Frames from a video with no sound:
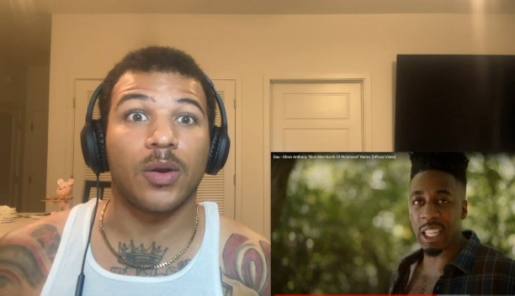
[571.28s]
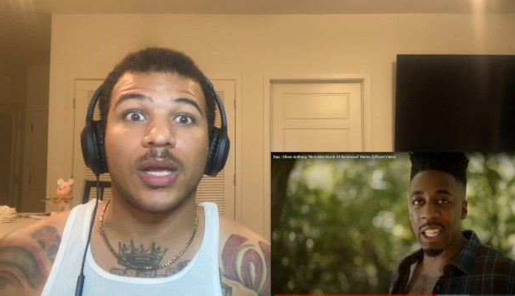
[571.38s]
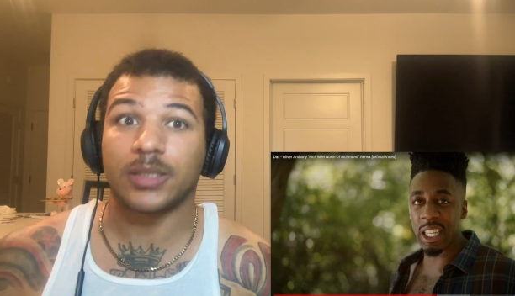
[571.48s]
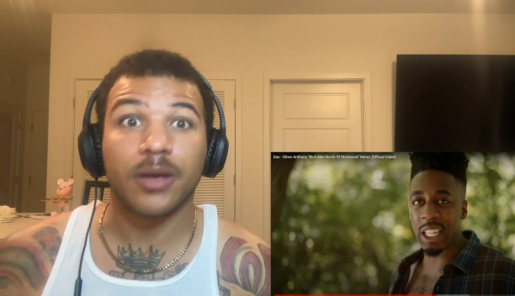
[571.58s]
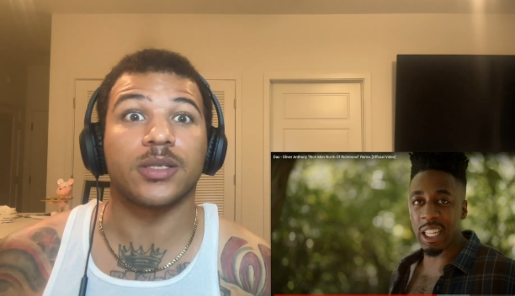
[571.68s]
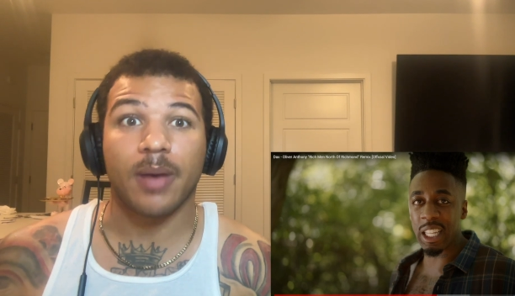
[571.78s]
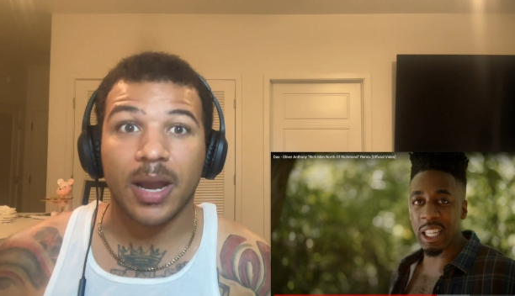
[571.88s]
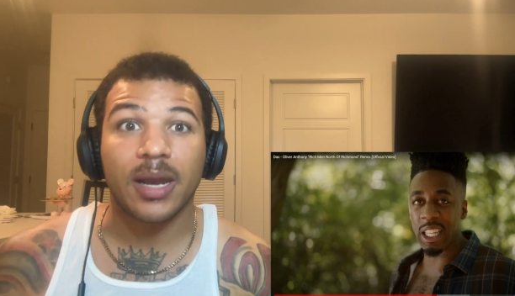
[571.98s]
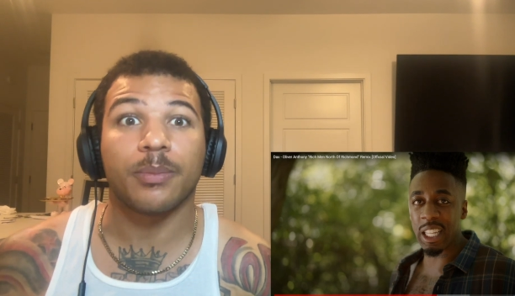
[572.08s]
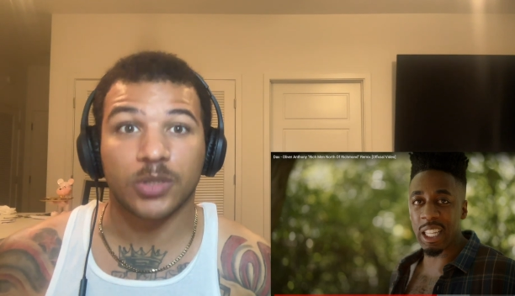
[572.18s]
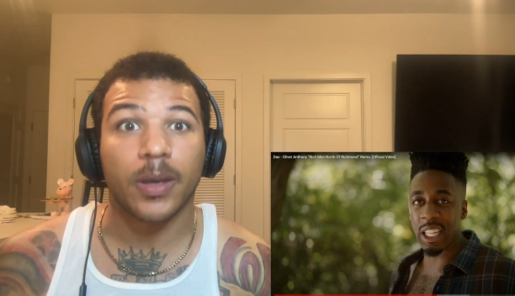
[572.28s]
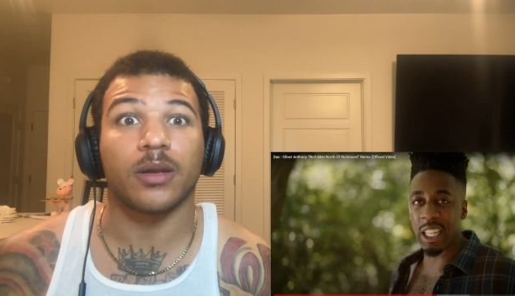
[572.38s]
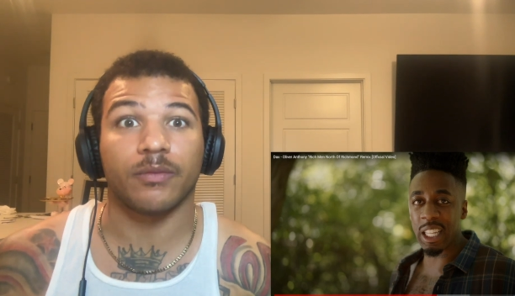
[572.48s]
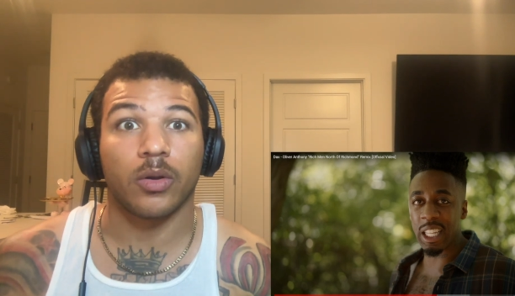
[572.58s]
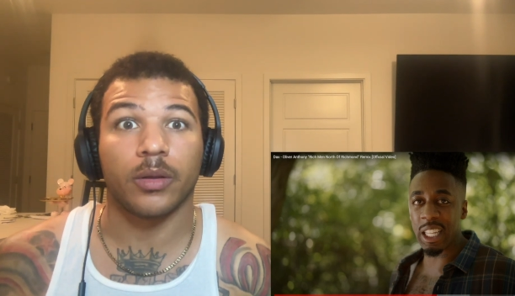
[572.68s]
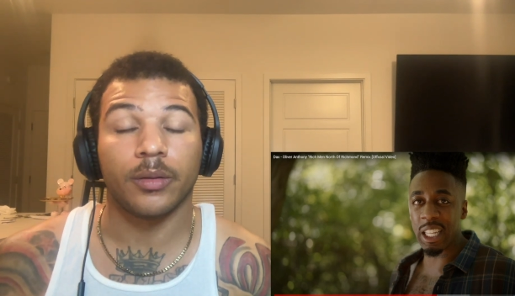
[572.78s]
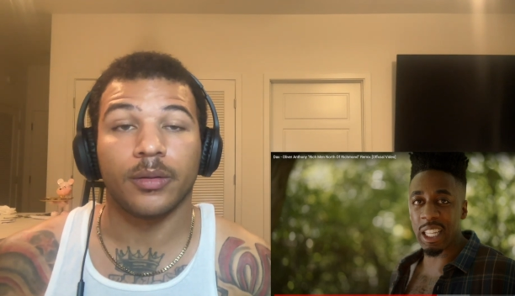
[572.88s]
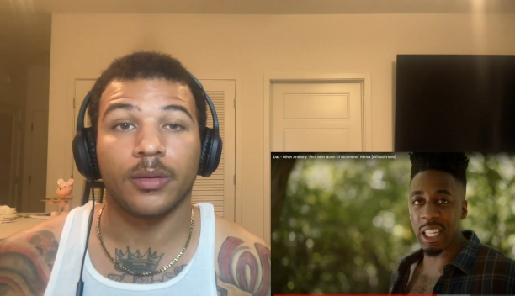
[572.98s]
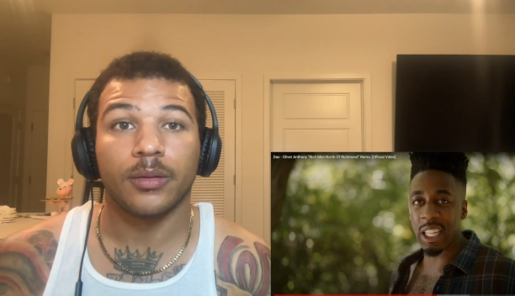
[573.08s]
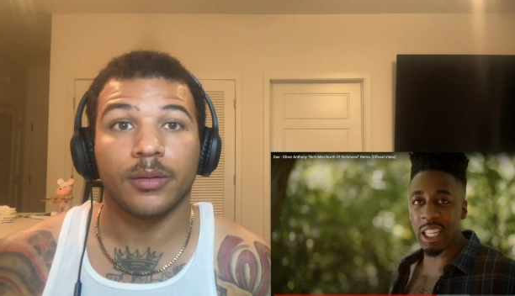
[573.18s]
Speaker 1: on it and tell somebody their perspective on
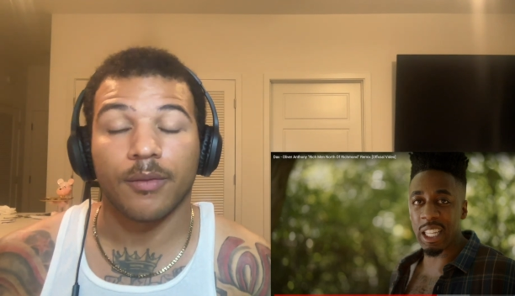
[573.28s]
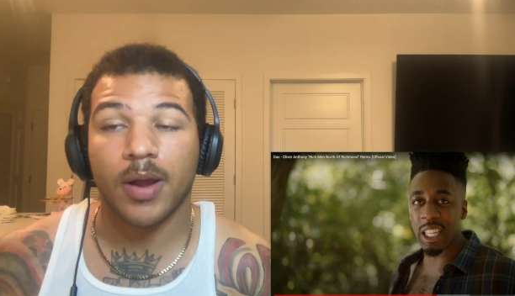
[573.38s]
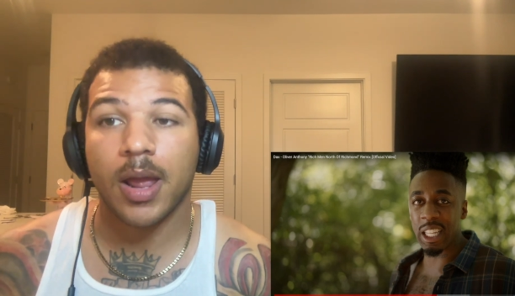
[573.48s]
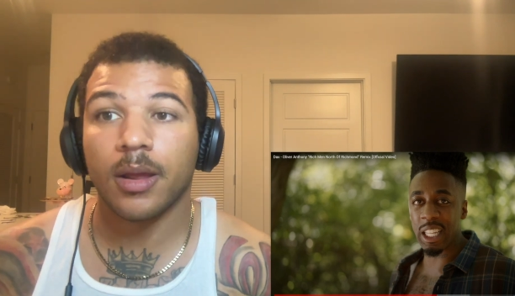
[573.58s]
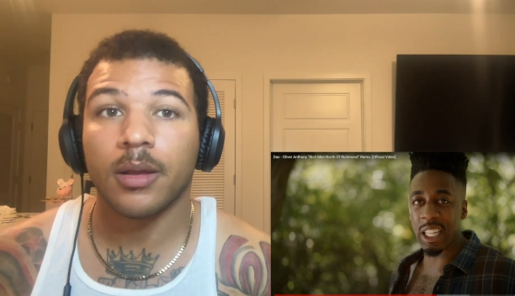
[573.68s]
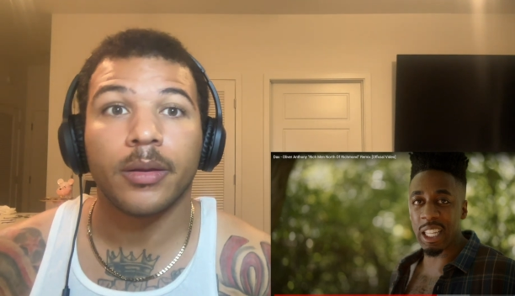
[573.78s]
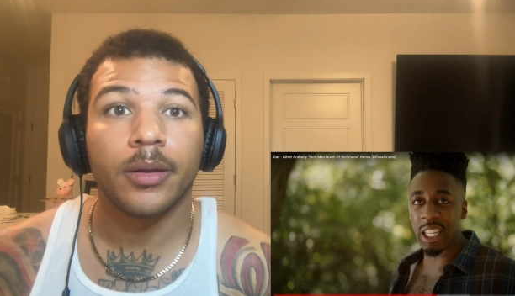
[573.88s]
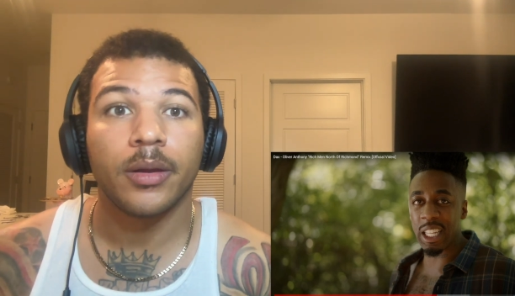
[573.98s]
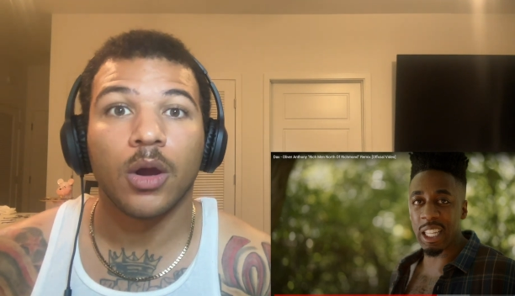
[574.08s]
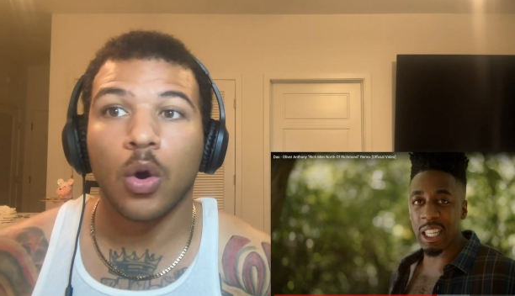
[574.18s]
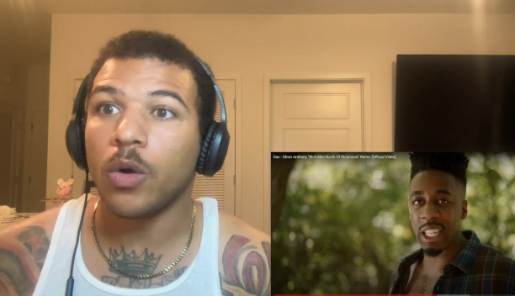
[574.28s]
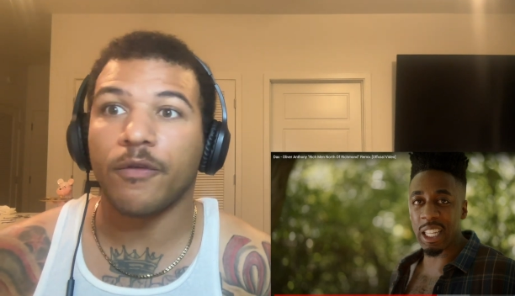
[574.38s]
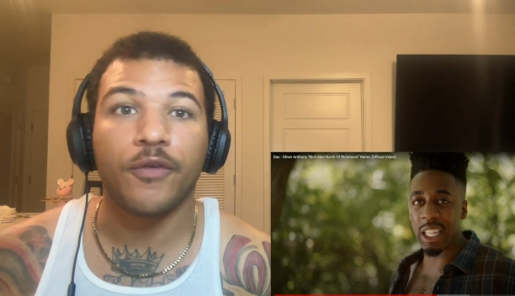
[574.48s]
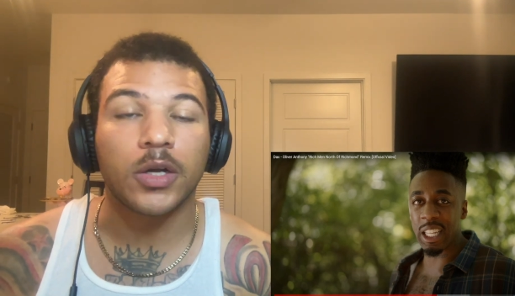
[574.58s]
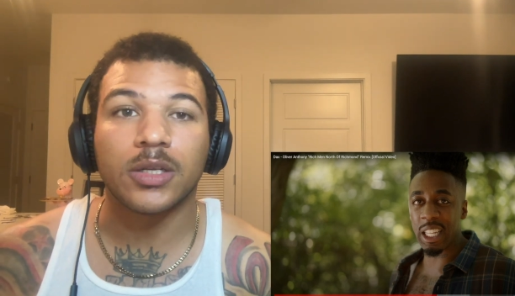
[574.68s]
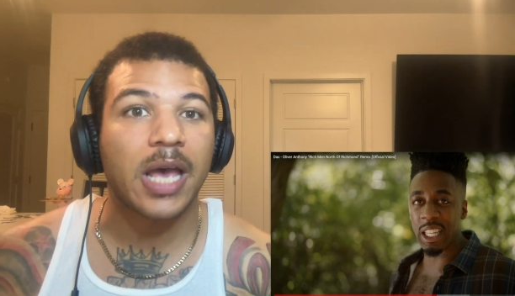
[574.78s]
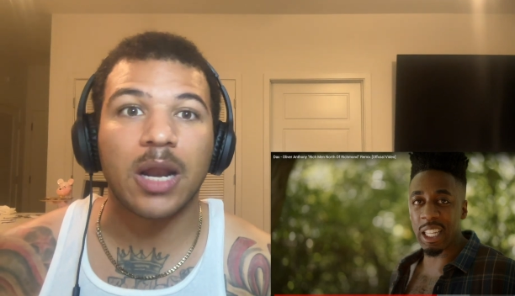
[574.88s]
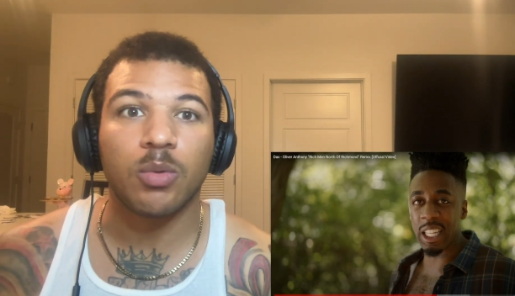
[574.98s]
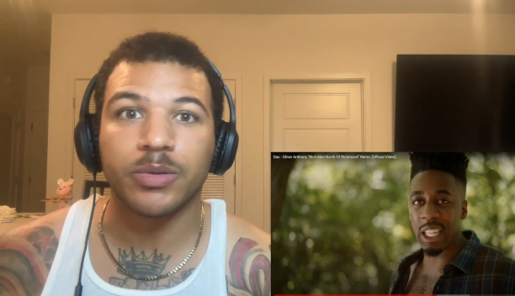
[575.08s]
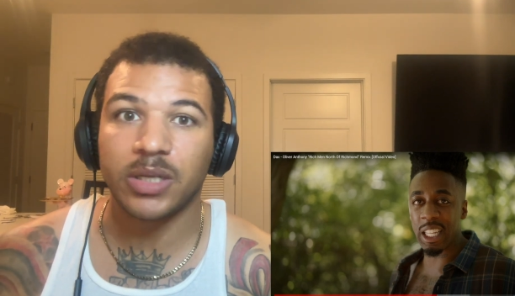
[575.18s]
it. All right? Who the fuck
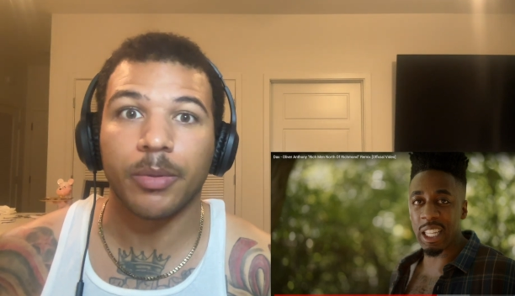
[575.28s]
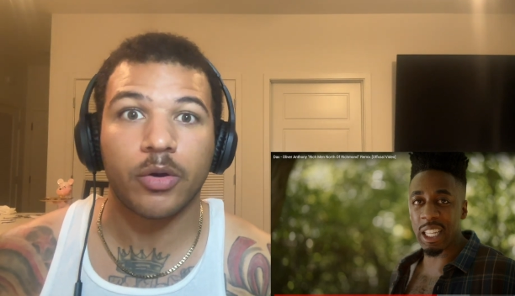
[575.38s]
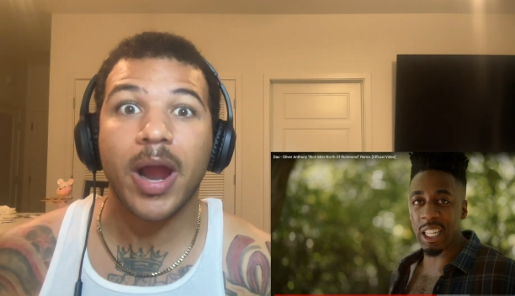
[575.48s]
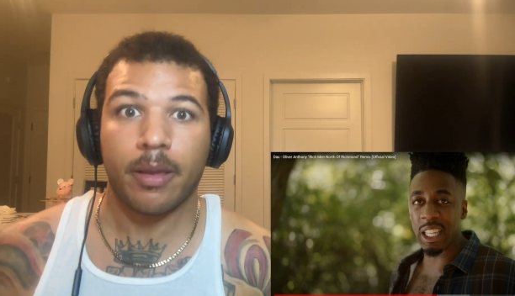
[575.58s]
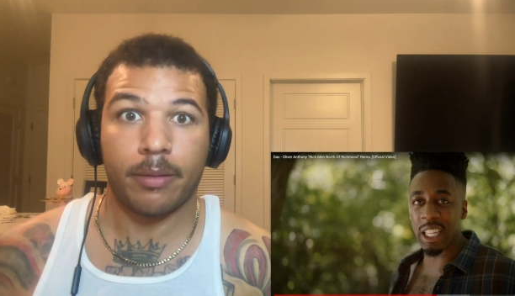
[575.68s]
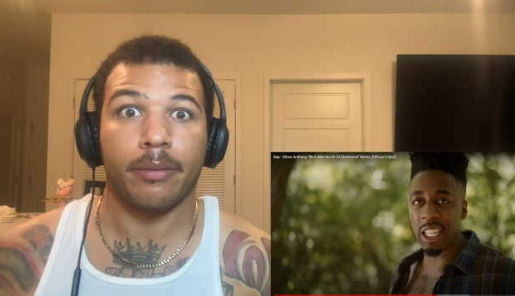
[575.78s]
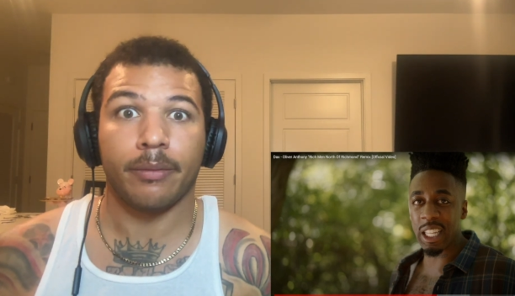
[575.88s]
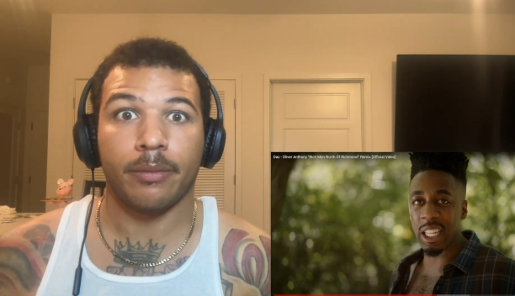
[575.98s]
decided we was democratic?